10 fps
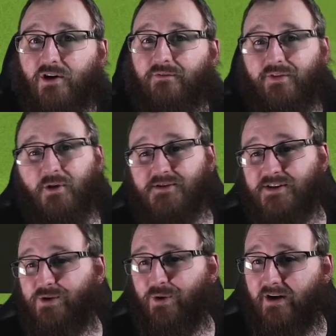for the opposite
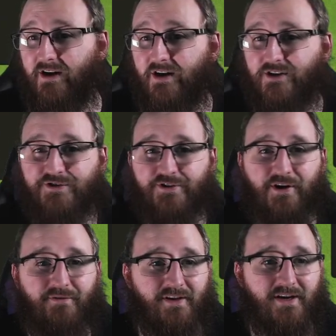corner, should have gone
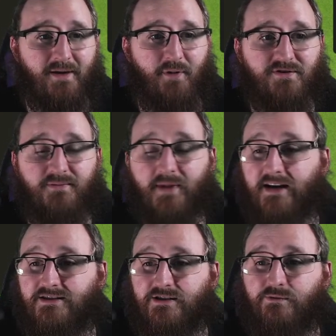for the near post and made it
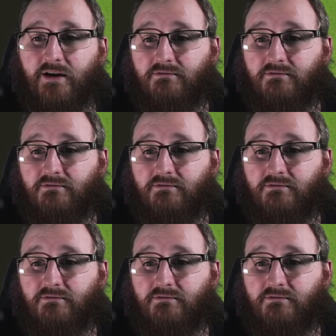2 0.